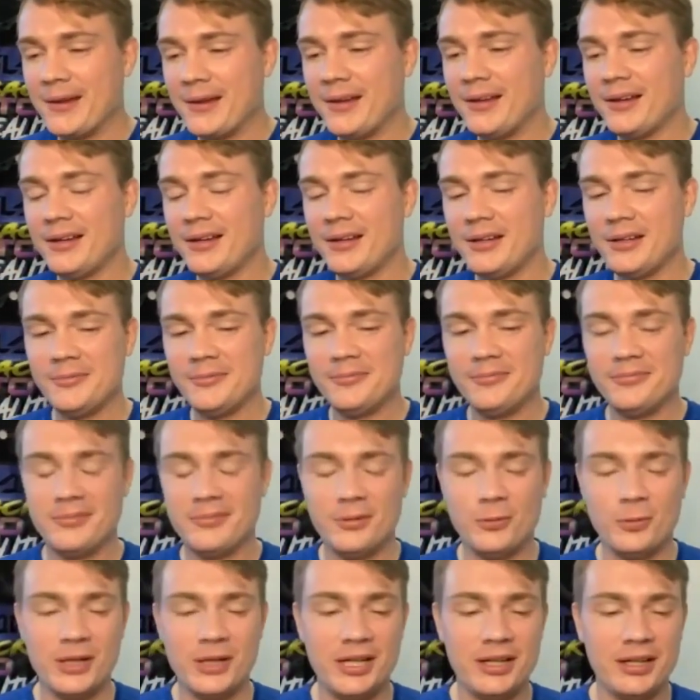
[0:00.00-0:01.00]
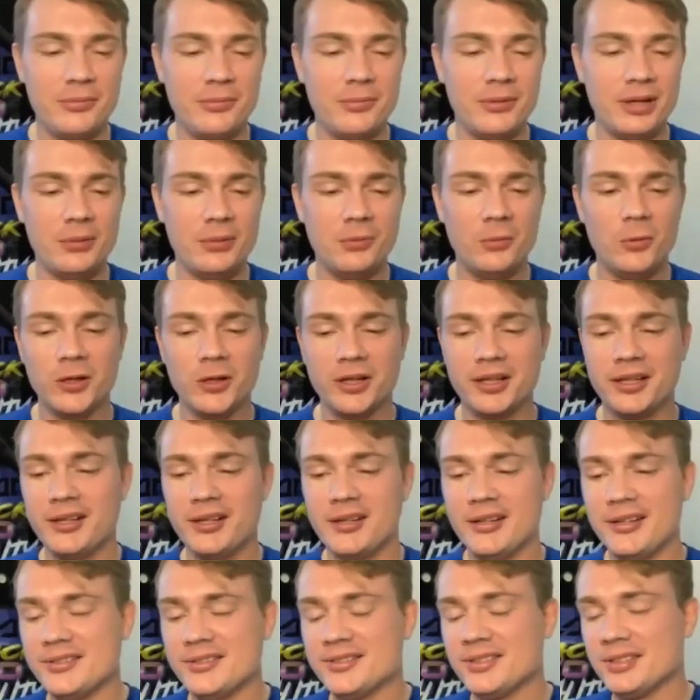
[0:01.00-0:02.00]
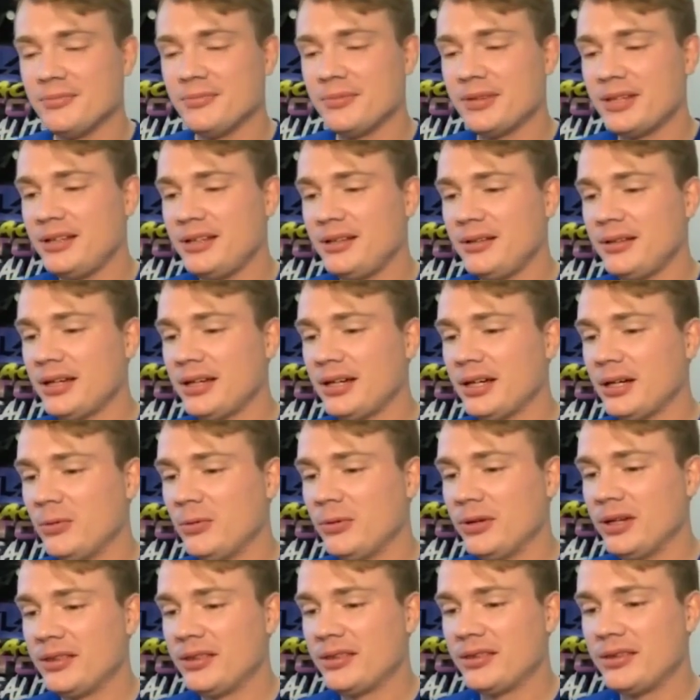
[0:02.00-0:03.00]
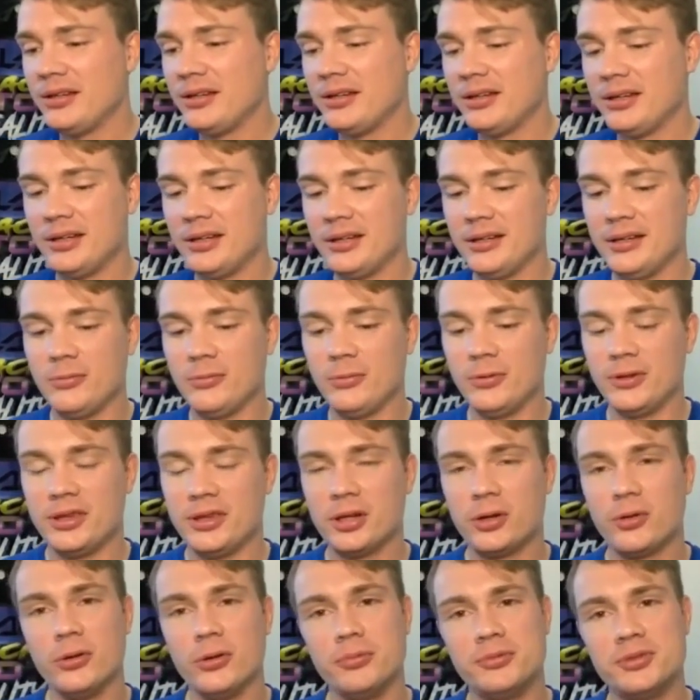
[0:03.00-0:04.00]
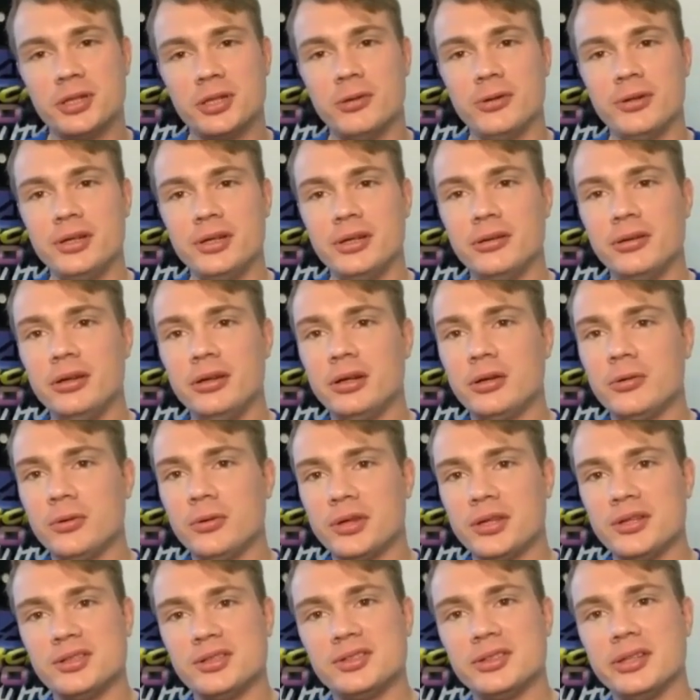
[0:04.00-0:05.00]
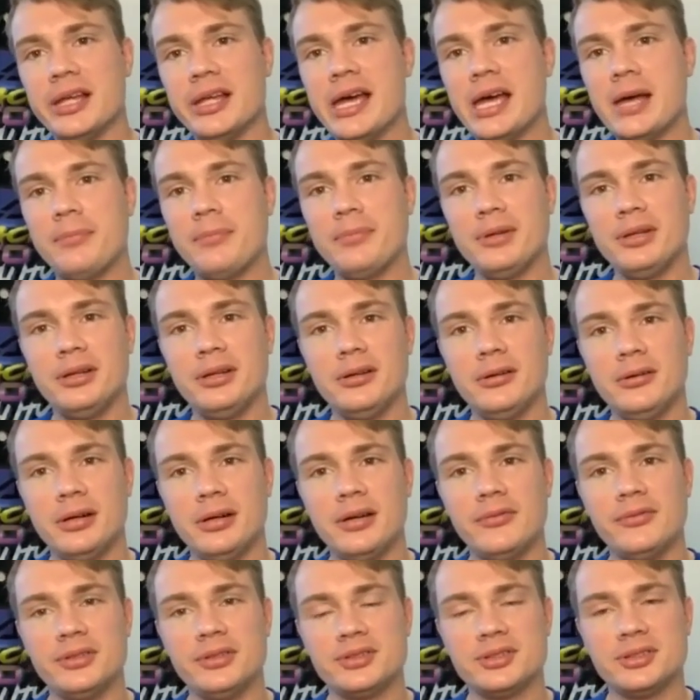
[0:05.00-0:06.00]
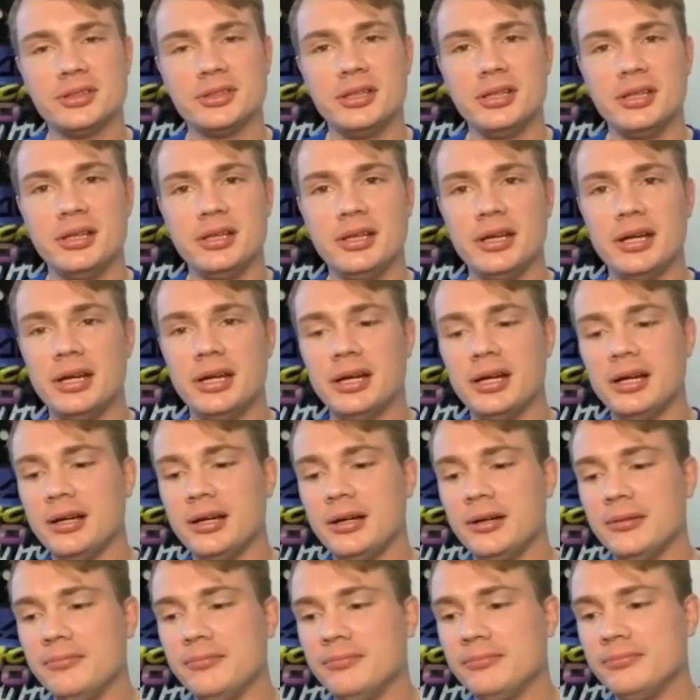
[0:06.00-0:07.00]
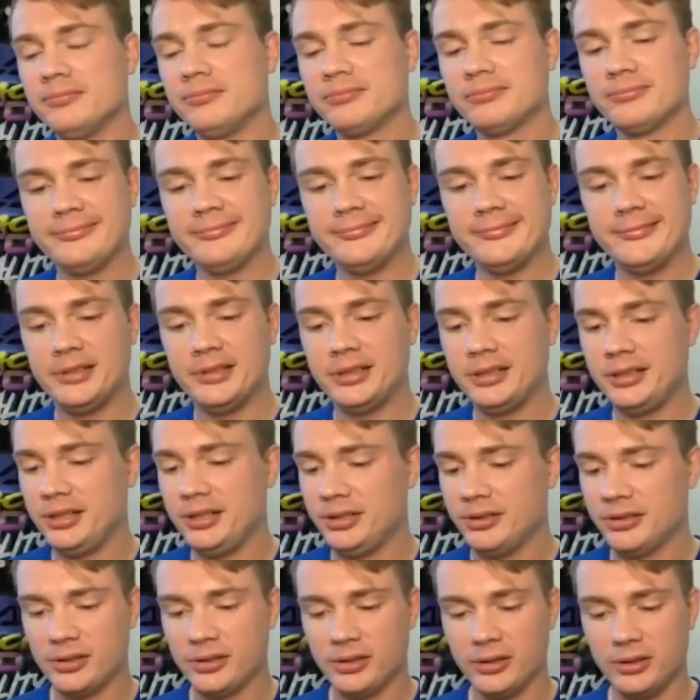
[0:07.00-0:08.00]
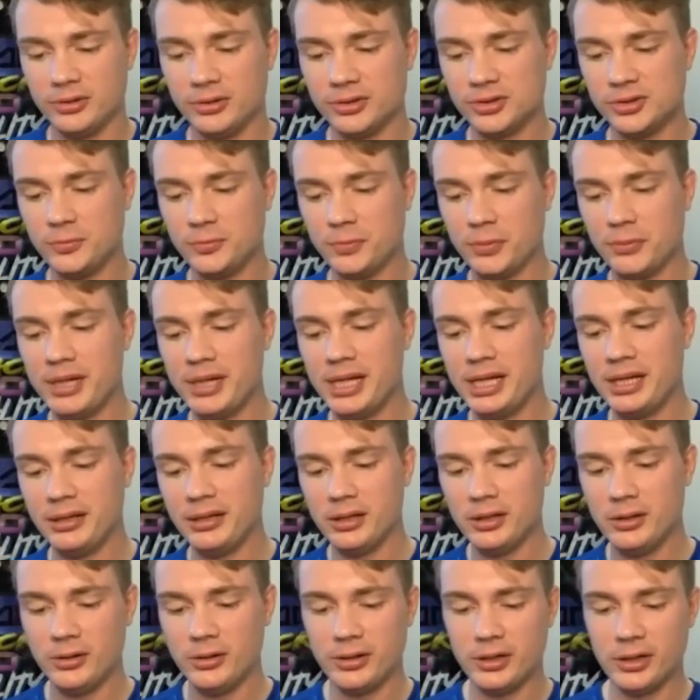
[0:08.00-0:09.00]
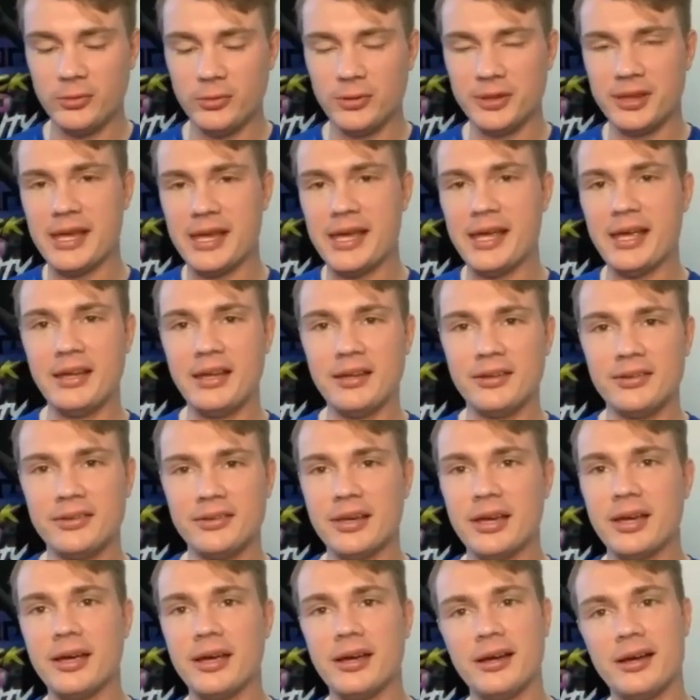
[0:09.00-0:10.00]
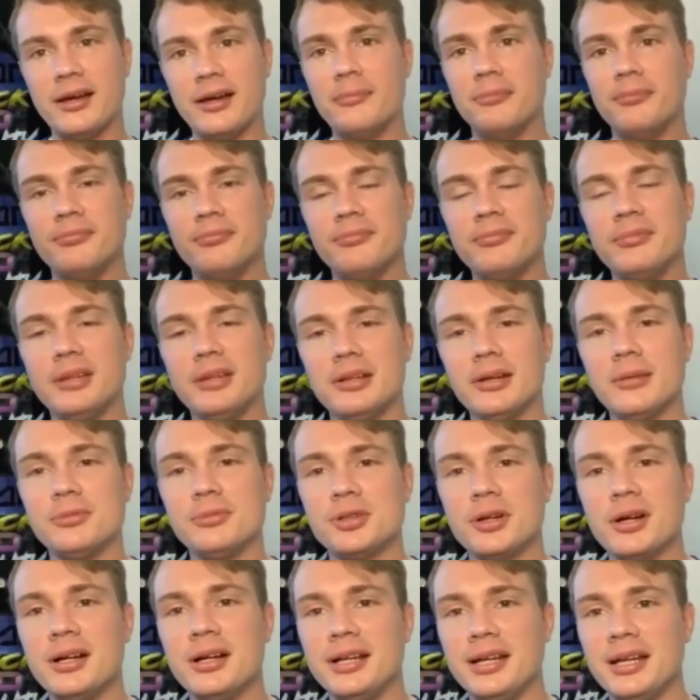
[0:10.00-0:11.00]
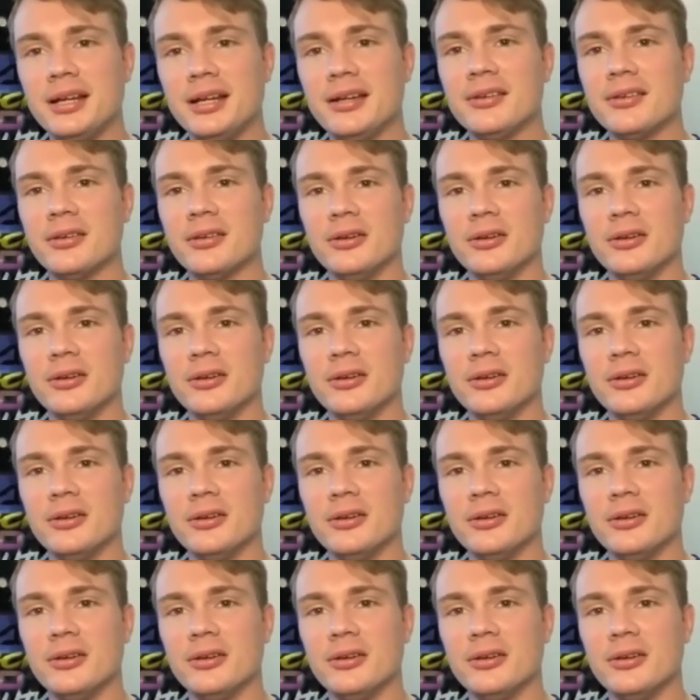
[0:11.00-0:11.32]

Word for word: Um. Well, I'm I'm working on something uh, with uh with the Kryptonian look with the slap. You know, obviously, um, you know the little Superman logo with the S. I I'm. I'm trying to get it